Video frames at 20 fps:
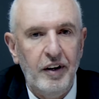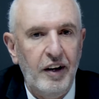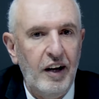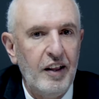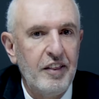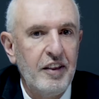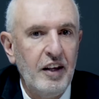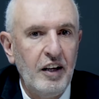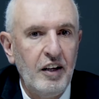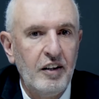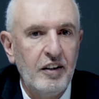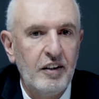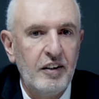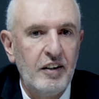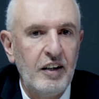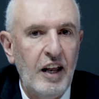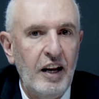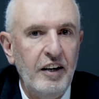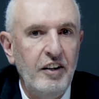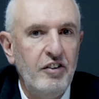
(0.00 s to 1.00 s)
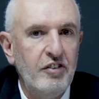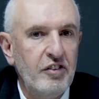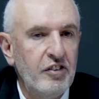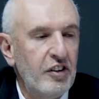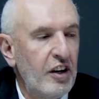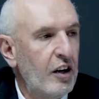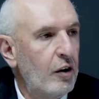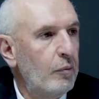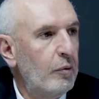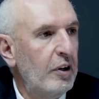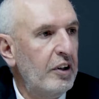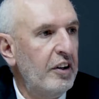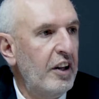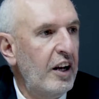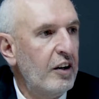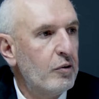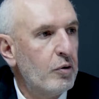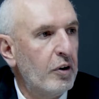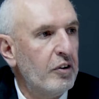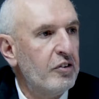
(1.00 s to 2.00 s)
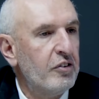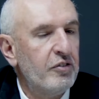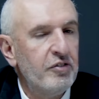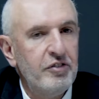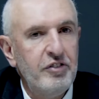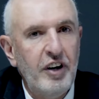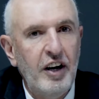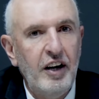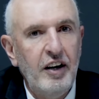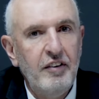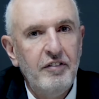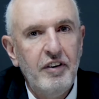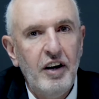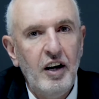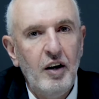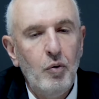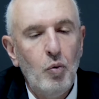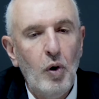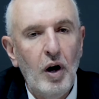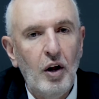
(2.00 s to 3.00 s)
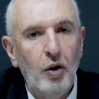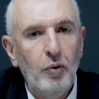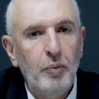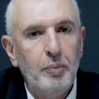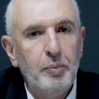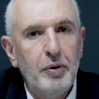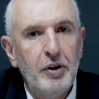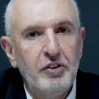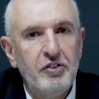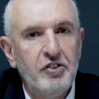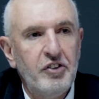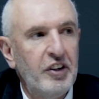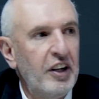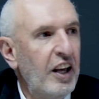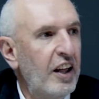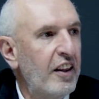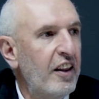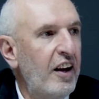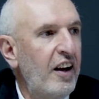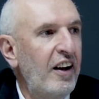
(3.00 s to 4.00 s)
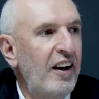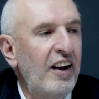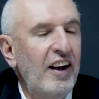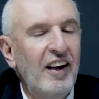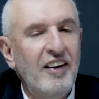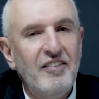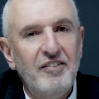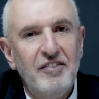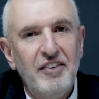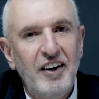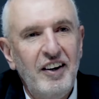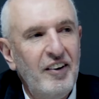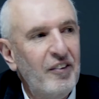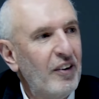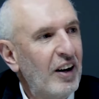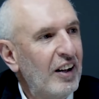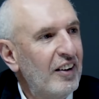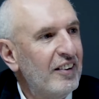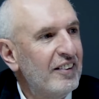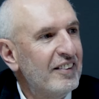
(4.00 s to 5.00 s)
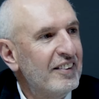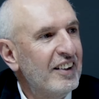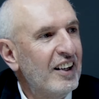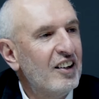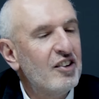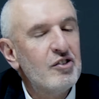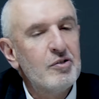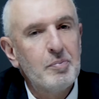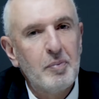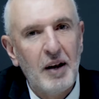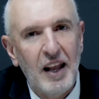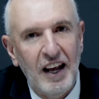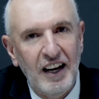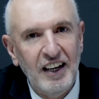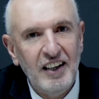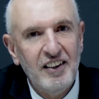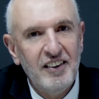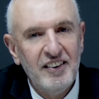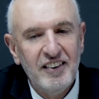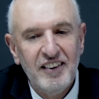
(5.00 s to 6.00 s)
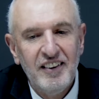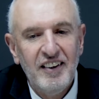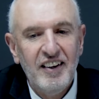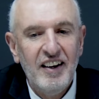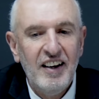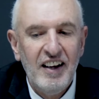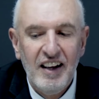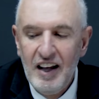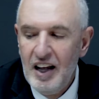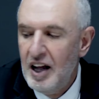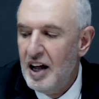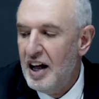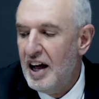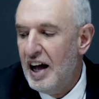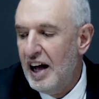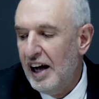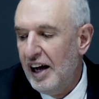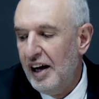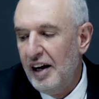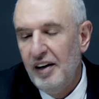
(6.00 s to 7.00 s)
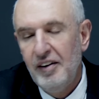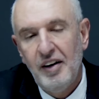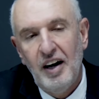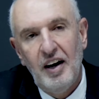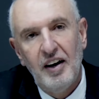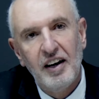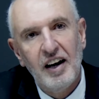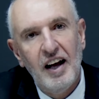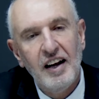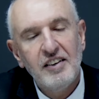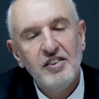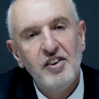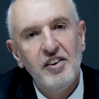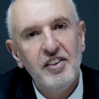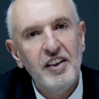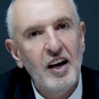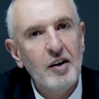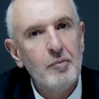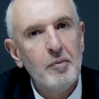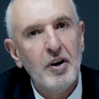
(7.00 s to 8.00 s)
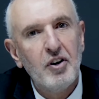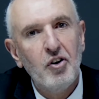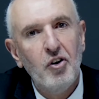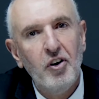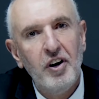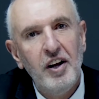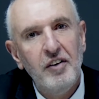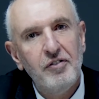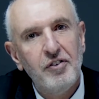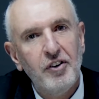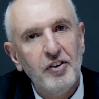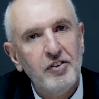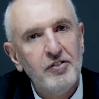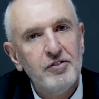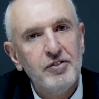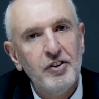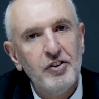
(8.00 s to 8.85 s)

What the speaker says: I think, ladies and gentlemen, that was very, very well put together and very well explained. I'd like to thank Makone for